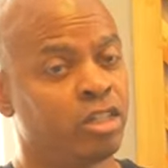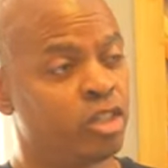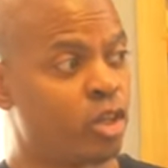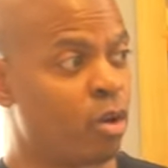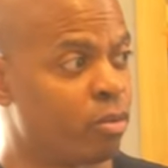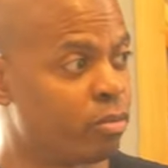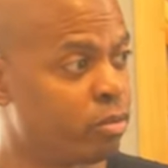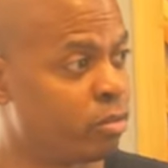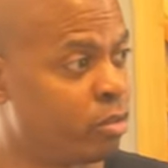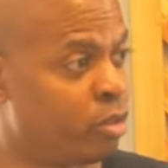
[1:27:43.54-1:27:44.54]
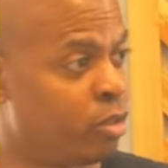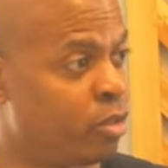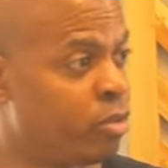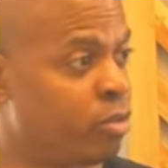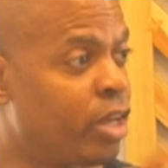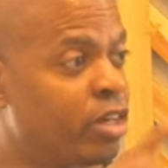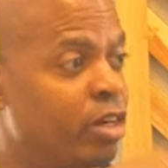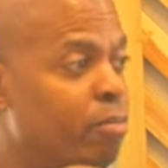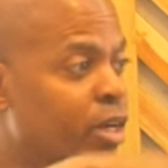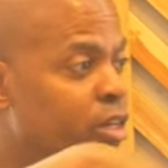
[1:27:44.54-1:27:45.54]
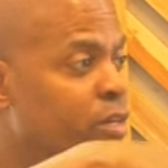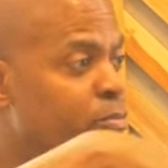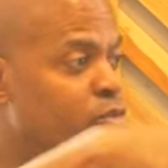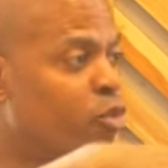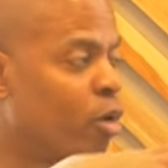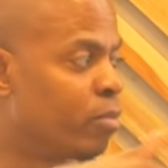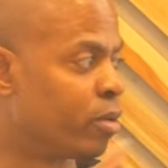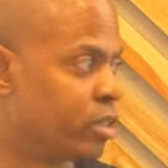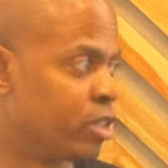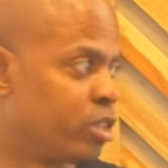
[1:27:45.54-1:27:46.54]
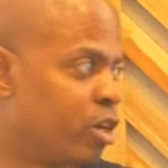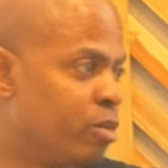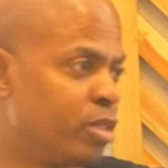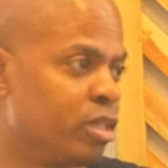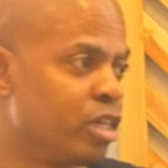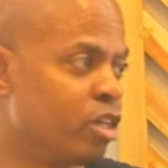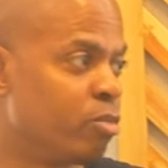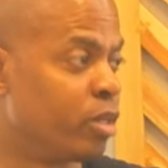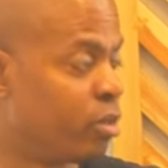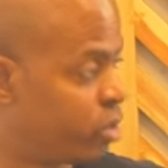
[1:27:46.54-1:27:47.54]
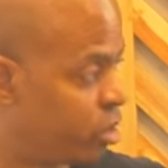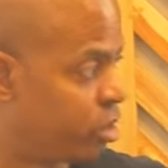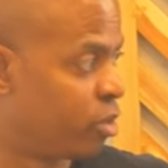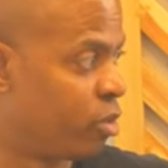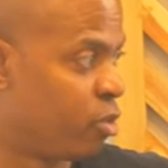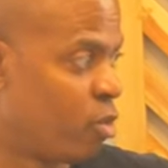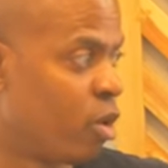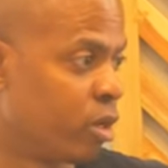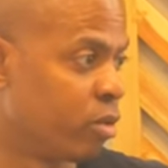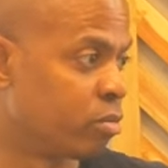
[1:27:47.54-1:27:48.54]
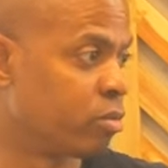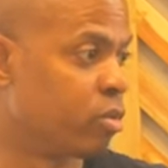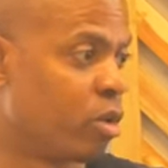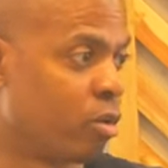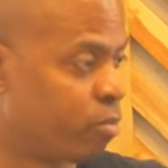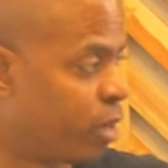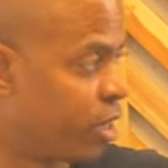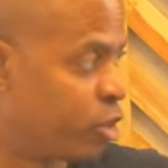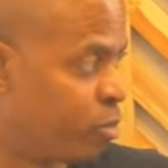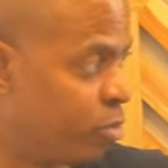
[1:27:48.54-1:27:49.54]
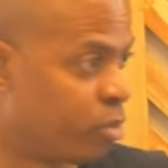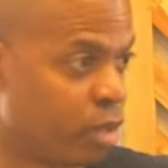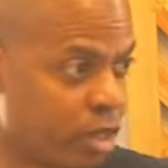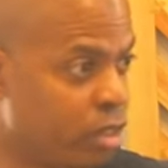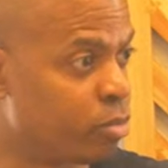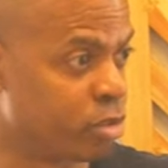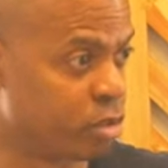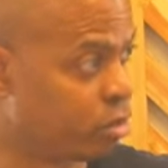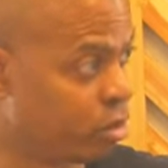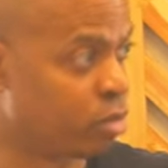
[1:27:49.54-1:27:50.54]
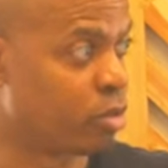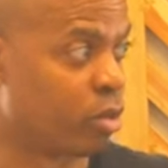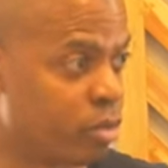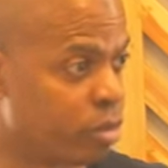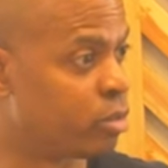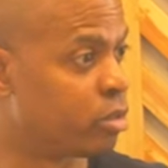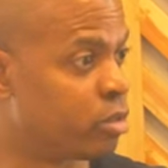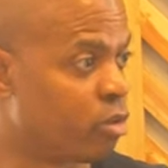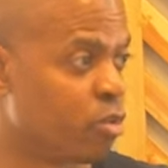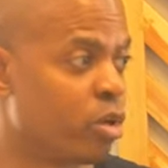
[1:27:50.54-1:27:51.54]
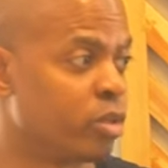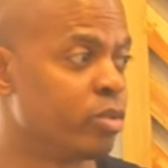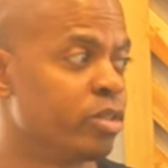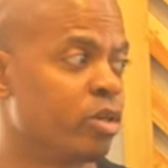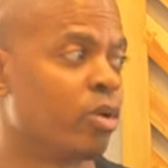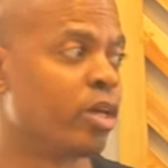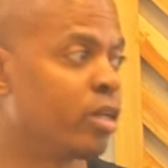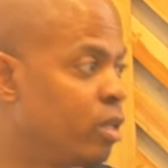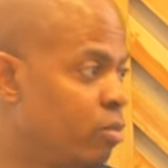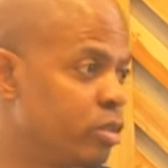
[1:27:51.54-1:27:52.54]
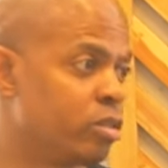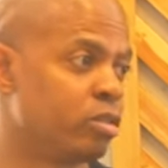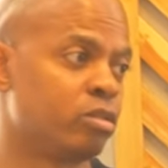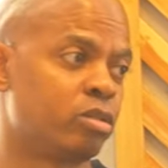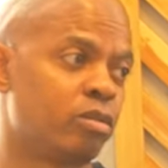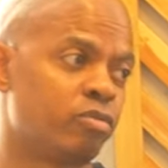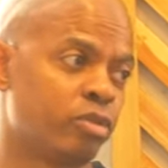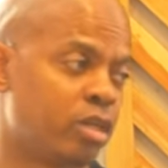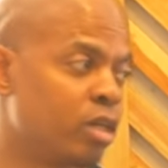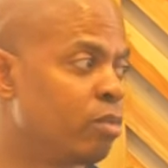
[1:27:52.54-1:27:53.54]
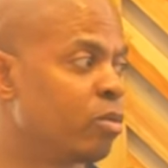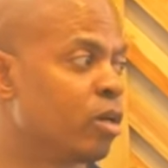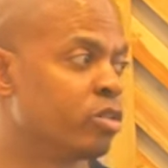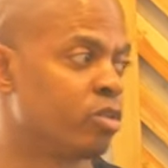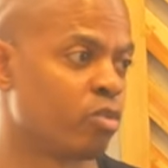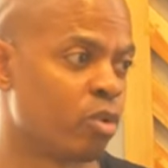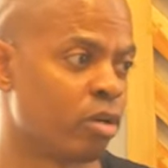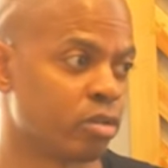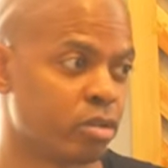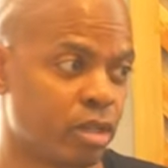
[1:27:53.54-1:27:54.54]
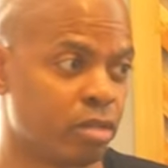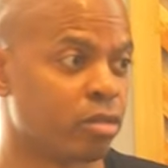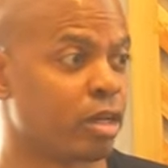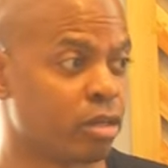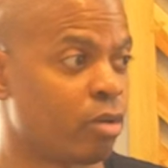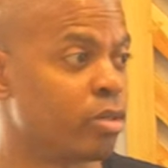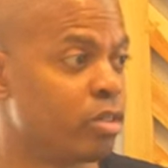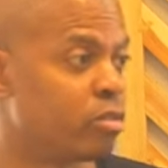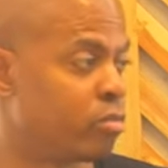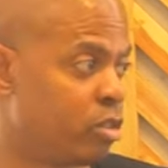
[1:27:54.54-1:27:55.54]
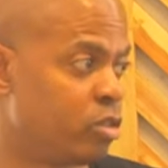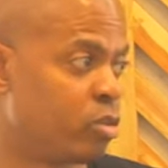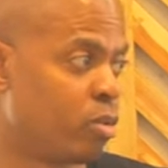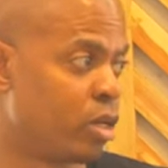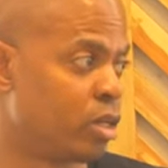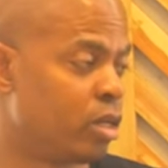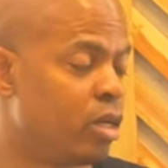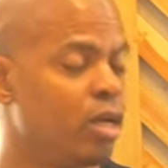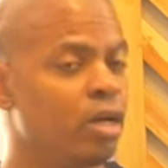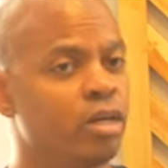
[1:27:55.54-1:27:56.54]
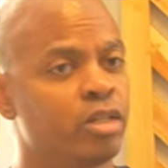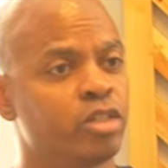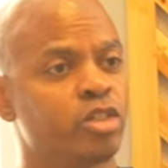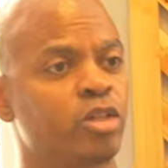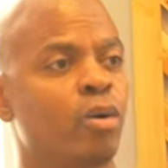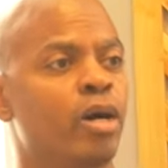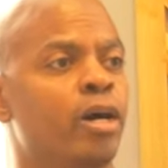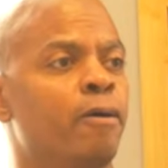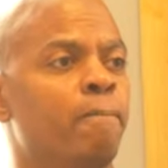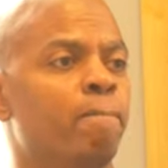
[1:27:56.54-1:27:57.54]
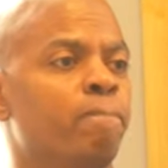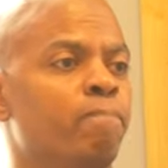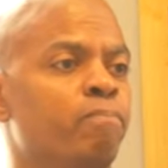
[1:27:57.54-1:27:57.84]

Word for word: So they ended up making him the foreman because they saw him as a leader, but he was mm-hmm. considered a royal, you know, by his people. Like he was, you know, he was a royal. He was a henny, which is the term for king, mm -hmm. but mm-hmm. also a royal. So they like, oh, he's he's the one. So um,